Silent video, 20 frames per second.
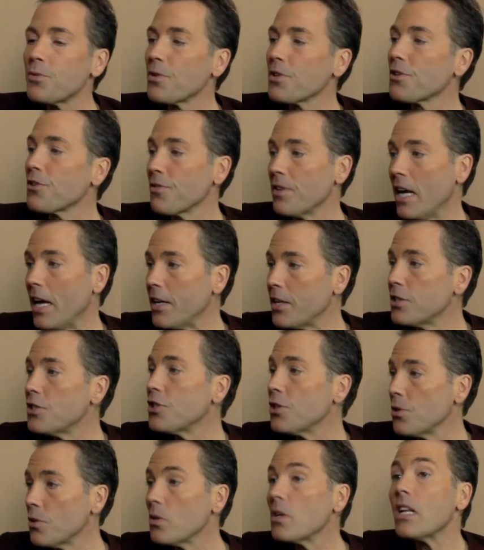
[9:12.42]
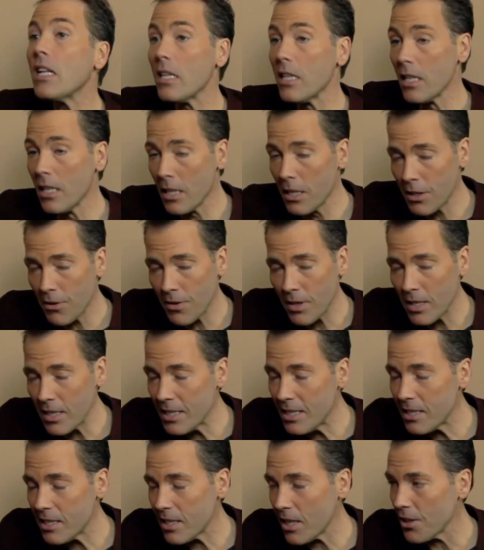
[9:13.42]
were created to
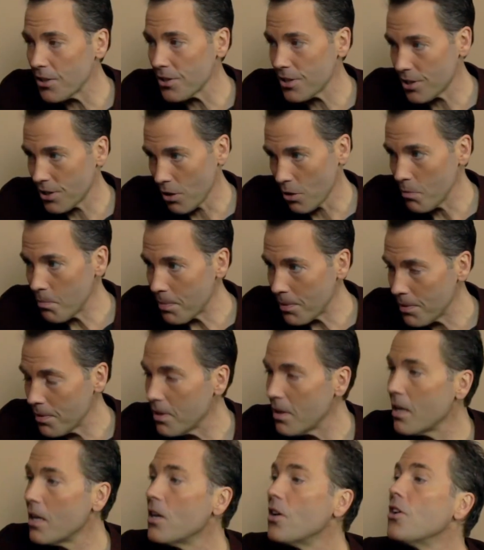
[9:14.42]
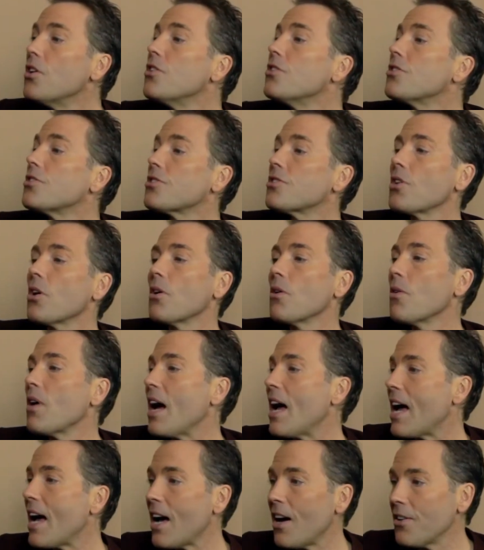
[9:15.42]
literally sell soap. So
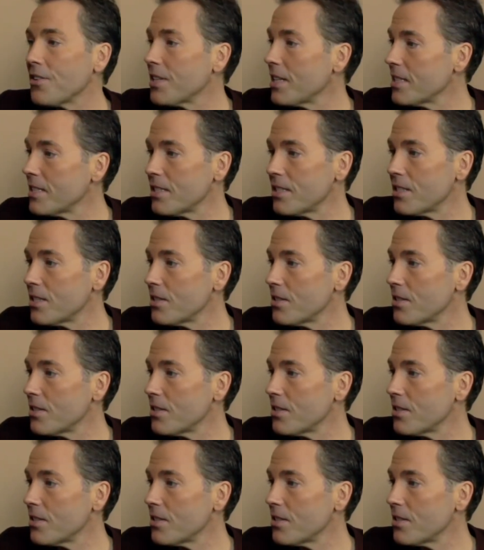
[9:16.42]
how does